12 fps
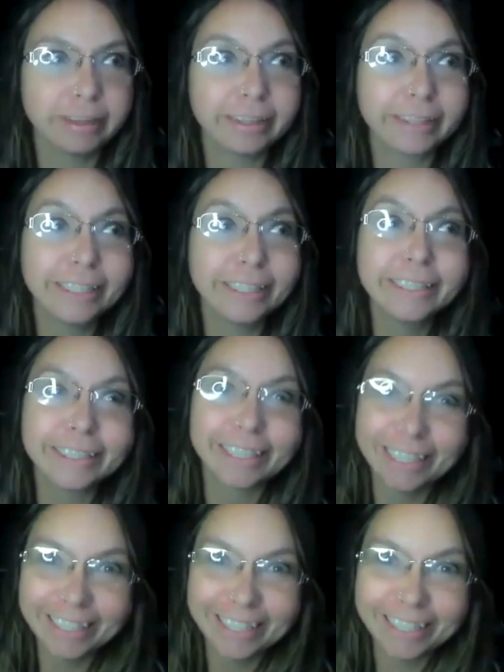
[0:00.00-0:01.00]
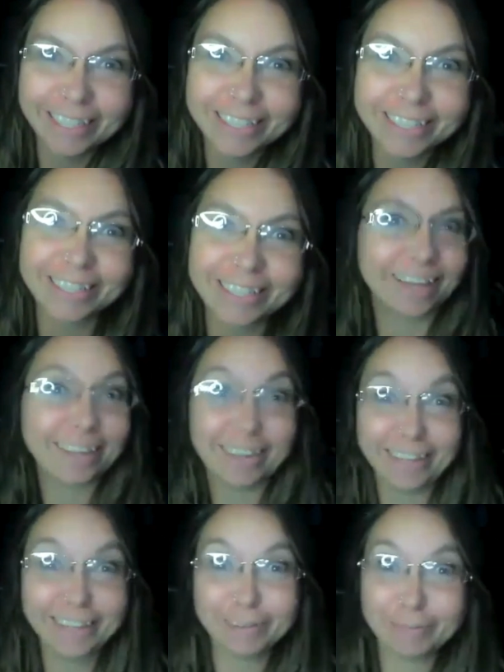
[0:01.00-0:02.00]
at least 10 years, I
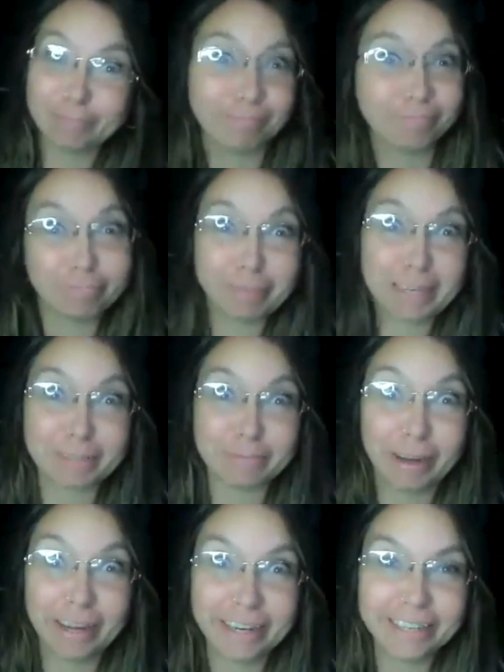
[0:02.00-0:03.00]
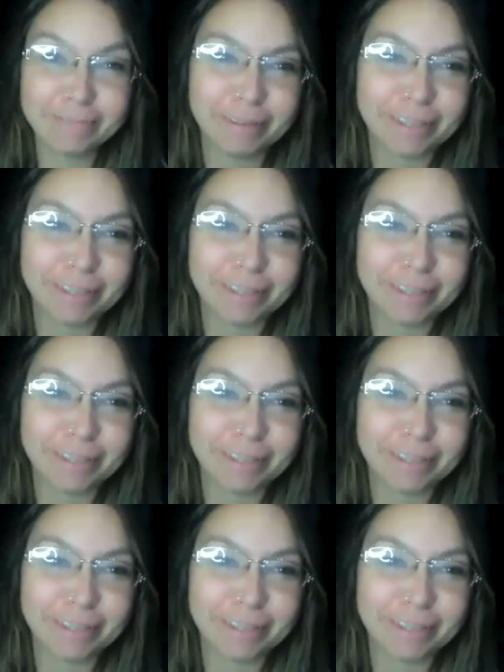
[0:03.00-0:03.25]
think, plus minus.